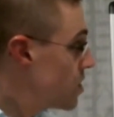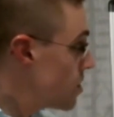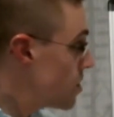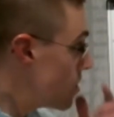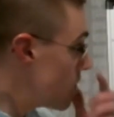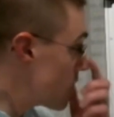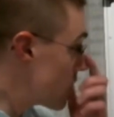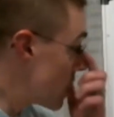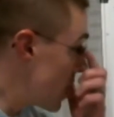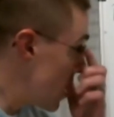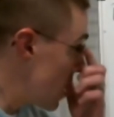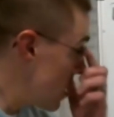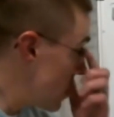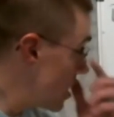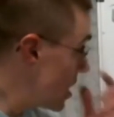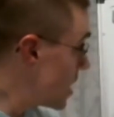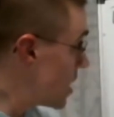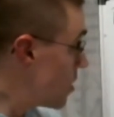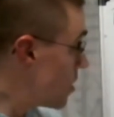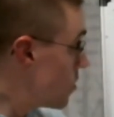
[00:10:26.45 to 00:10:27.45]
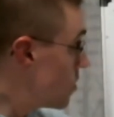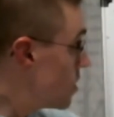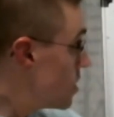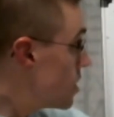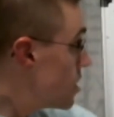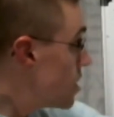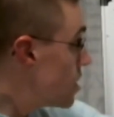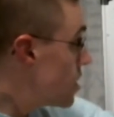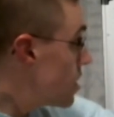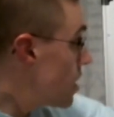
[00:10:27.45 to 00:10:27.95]
Okay, now
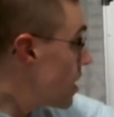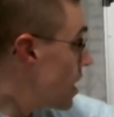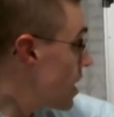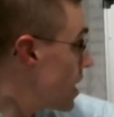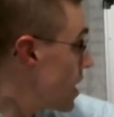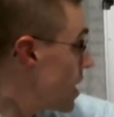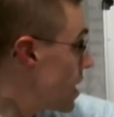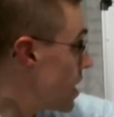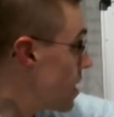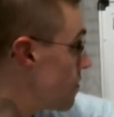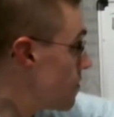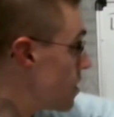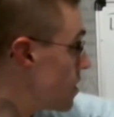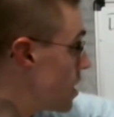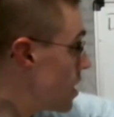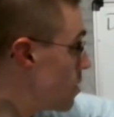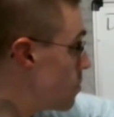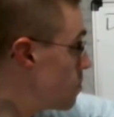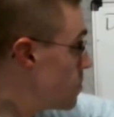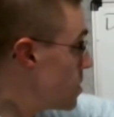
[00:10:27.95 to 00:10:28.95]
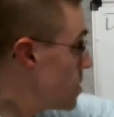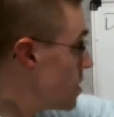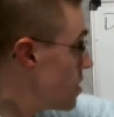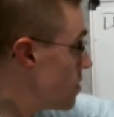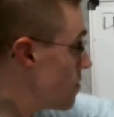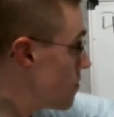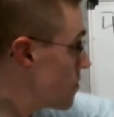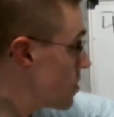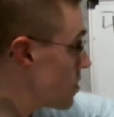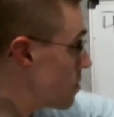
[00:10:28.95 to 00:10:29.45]
I have
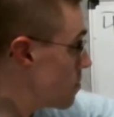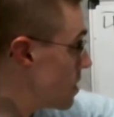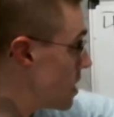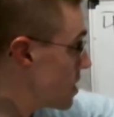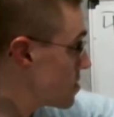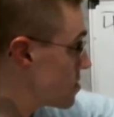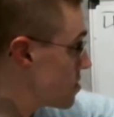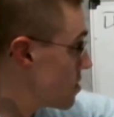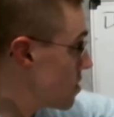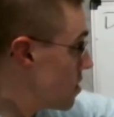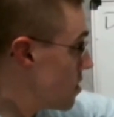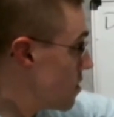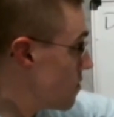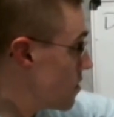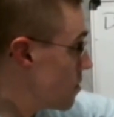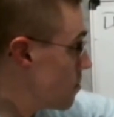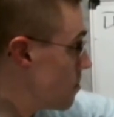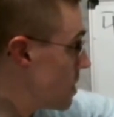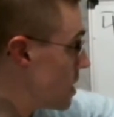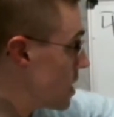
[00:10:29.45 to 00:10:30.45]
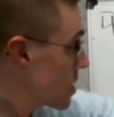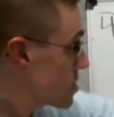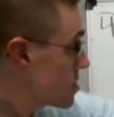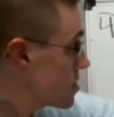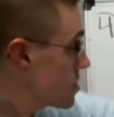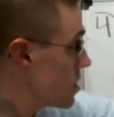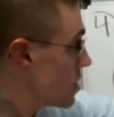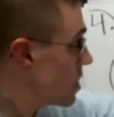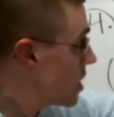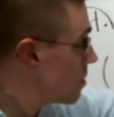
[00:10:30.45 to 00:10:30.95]
MB for the mass of the box
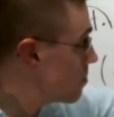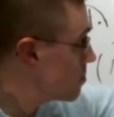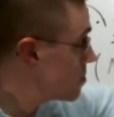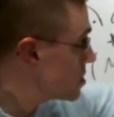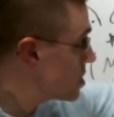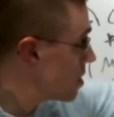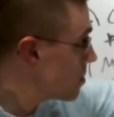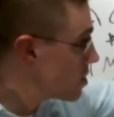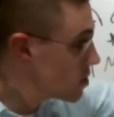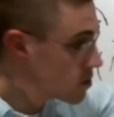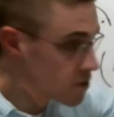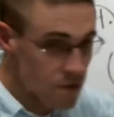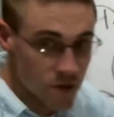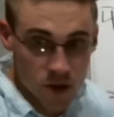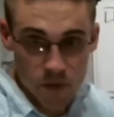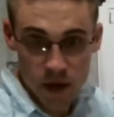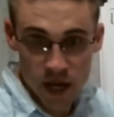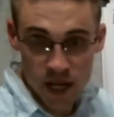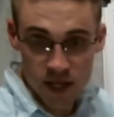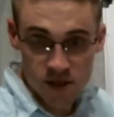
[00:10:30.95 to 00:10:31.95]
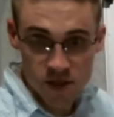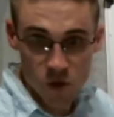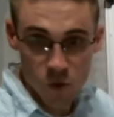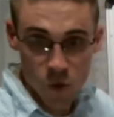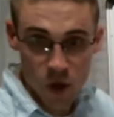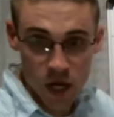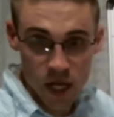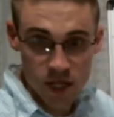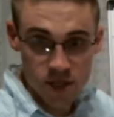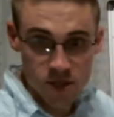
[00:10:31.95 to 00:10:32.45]
and MW for the mass of the
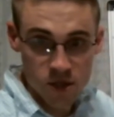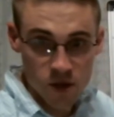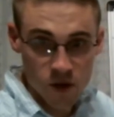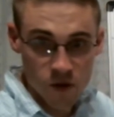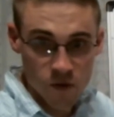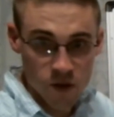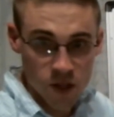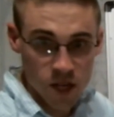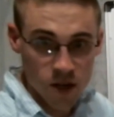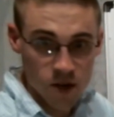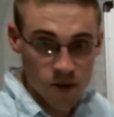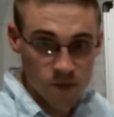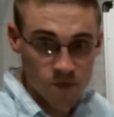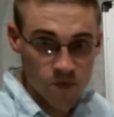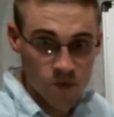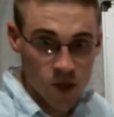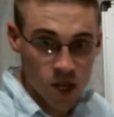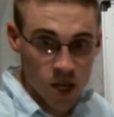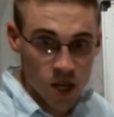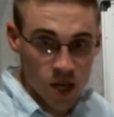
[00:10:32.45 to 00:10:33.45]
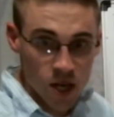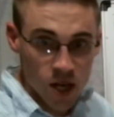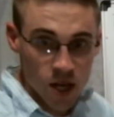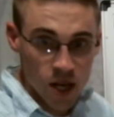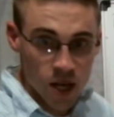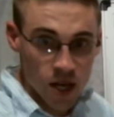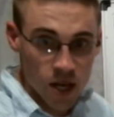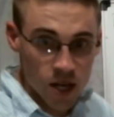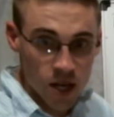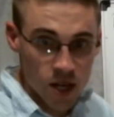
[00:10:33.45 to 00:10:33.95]
weight over there.
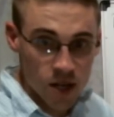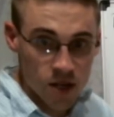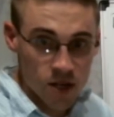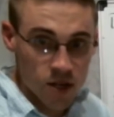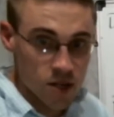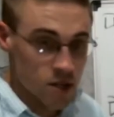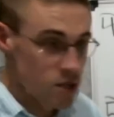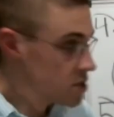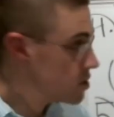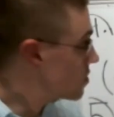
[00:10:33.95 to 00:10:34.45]
And you